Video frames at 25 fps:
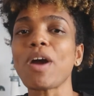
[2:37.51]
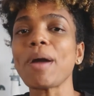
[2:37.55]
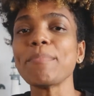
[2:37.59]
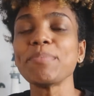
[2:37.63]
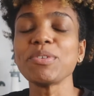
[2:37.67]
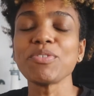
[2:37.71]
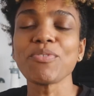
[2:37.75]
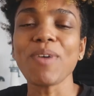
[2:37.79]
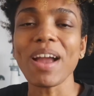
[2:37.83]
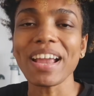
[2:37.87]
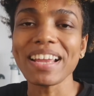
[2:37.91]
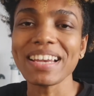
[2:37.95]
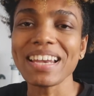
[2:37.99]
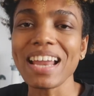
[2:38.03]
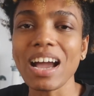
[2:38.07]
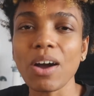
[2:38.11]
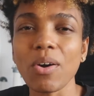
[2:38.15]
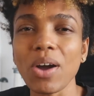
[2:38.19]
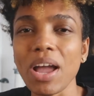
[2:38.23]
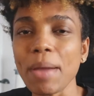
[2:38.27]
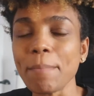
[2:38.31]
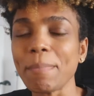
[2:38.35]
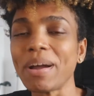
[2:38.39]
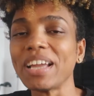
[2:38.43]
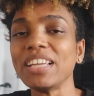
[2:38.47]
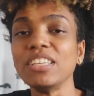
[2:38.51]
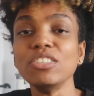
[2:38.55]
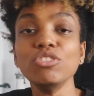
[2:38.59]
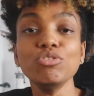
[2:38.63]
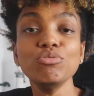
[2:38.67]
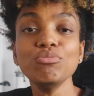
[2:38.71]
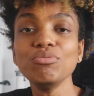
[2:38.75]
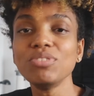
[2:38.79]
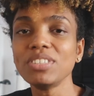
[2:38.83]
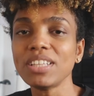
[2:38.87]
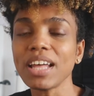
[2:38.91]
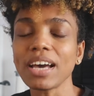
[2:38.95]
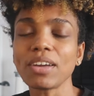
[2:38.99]
grab it right now, I might
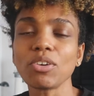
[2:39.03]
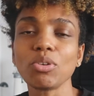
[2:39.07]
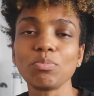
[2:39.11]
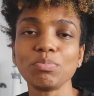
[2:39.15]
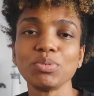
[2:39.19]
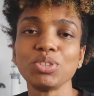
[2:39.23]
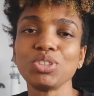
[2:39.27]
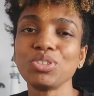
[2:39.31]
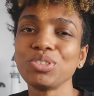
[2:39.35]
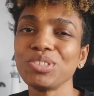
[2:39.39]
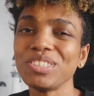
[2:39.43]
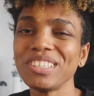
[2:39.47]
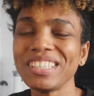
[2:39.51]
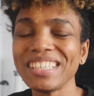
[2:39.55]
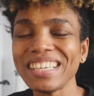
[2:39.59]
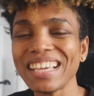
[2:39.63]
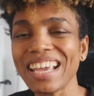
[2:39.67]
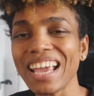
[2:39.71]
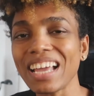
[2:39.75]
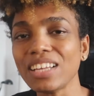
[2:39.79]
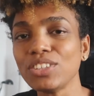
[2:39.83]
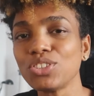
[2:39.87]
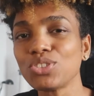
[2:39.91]
lose that opportunity.